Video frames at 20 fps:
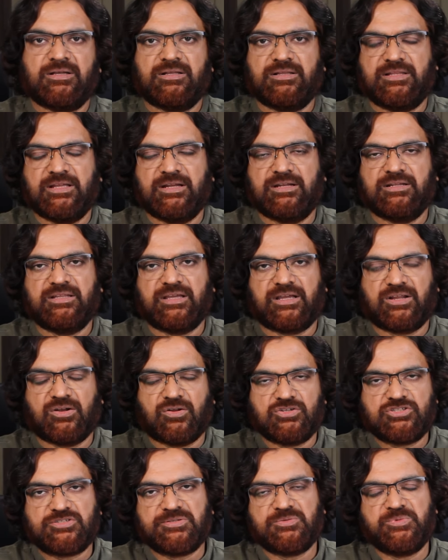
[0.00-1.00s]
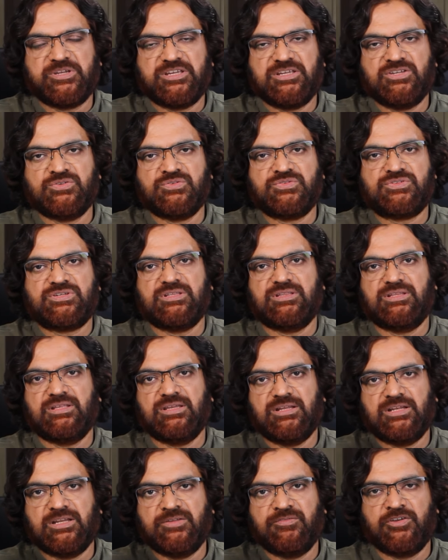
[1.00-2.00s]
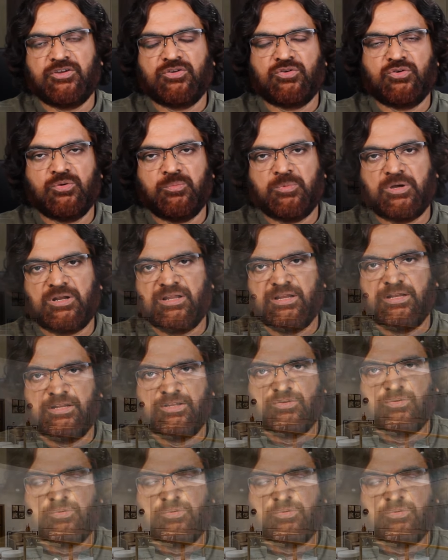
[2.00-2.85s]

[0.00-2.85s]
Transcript: And then they can also be used in the living room or dining